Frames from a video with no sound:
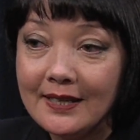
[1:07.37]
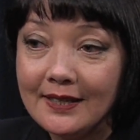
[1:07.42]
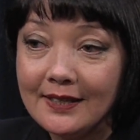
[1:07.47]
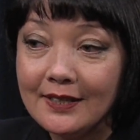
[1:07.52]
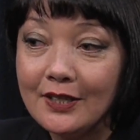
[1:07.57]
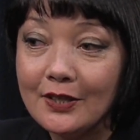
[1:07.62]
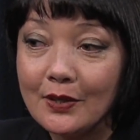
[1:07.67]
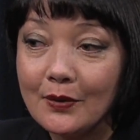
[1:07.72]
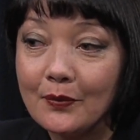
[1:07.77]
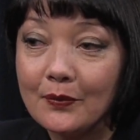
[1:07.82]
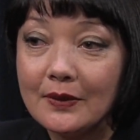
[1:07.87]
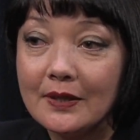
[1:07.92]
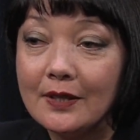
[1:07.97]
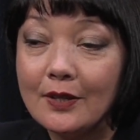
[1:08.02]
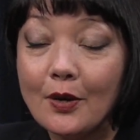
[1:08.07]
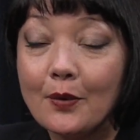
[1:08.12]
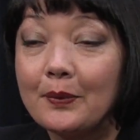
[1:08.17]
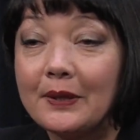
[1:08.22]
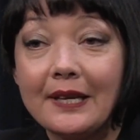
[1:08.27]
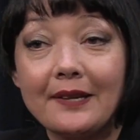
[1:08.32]

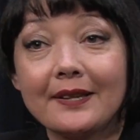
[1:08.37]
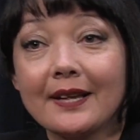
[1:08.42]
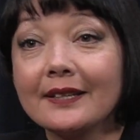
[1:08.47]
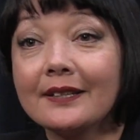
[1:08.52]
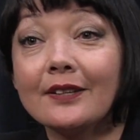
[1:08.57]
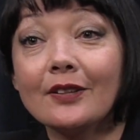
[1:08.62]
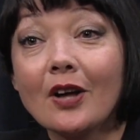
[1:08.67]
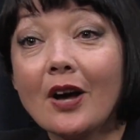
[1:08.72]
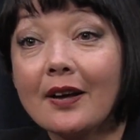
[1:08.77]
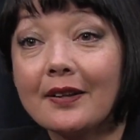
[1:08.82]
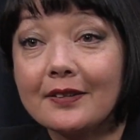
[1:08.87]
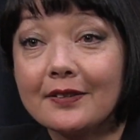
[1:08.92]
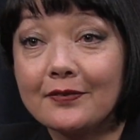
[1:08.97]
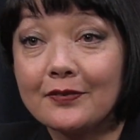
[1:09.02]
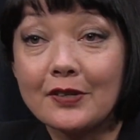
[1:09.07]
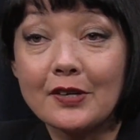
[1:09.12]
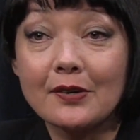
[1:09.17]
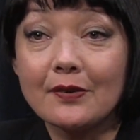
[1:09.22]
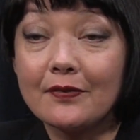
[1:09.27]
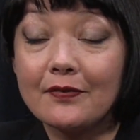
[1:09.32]
nobody's at a loss
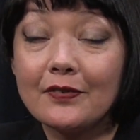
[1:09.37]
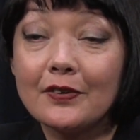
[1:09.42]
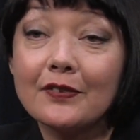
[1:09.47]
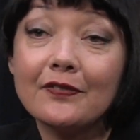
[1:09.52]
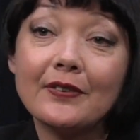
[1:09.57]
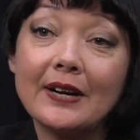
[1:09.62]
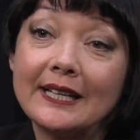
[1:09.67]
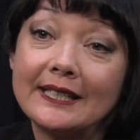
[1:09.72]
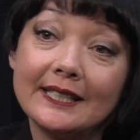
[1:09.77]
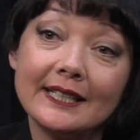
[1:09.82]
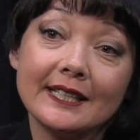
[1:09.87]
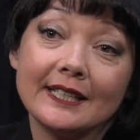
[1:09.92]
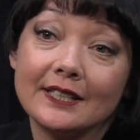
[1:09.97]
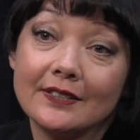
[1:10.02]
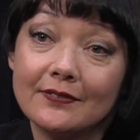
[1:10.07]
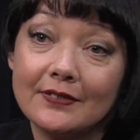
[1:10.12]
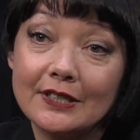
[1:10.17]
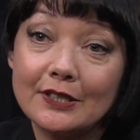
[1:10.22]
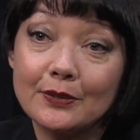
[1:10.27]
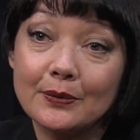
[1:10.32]
for finding
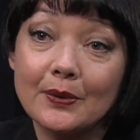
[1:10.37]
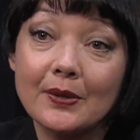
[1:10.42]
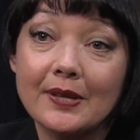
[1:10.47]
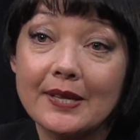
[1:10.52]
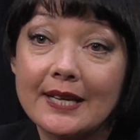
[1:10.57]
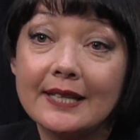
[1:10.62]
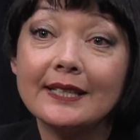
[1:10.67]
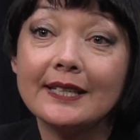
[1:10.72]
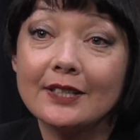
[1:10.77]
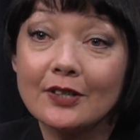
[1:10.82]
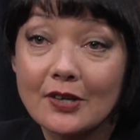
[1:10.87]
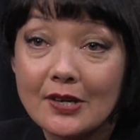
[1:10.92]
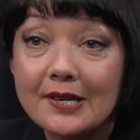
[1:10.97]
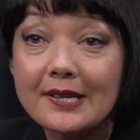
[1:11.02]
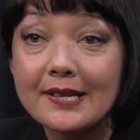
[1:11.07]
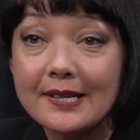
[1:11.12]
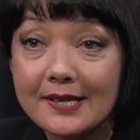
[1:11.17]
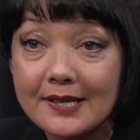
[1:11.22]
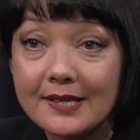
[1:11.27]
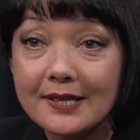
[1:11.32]
individuals that need our
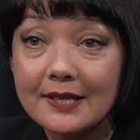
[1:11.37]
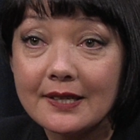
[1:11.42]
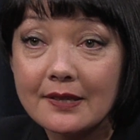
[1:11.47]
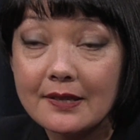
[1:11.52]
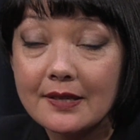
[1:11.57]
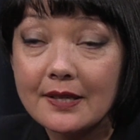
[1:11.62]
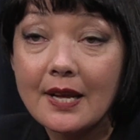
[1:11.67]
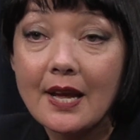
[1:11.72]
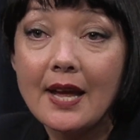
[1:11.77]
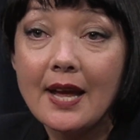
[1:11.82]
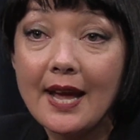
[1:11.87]
assistance.